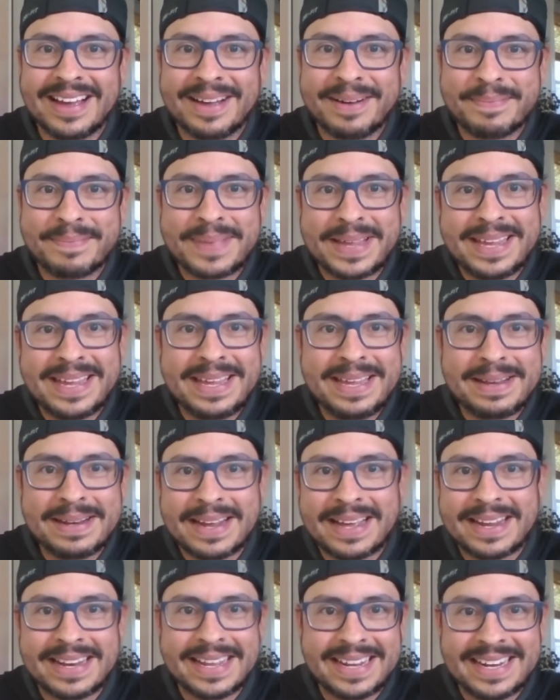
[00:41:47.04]

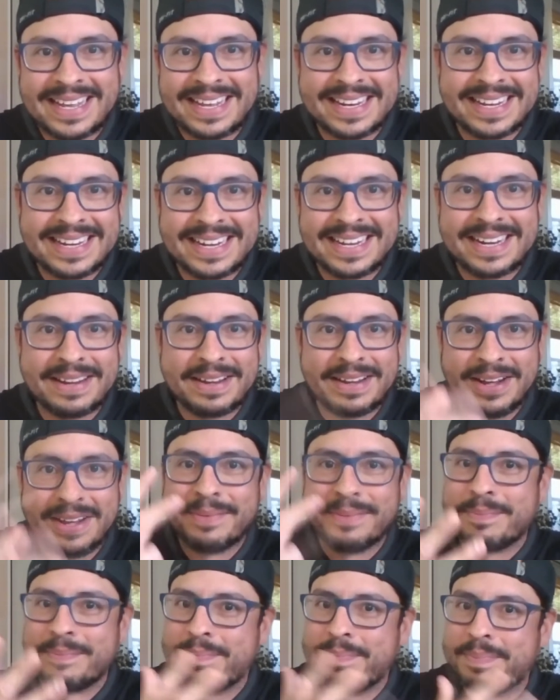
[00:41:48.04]
Yeah, that's
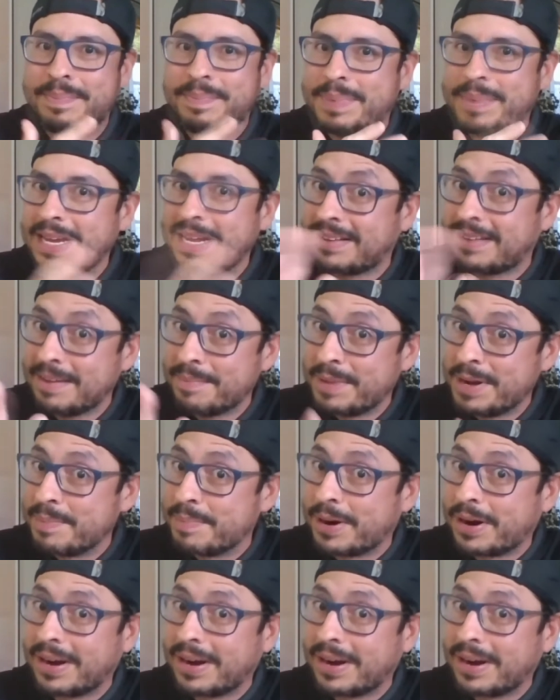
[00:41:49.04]
all good stuff, man.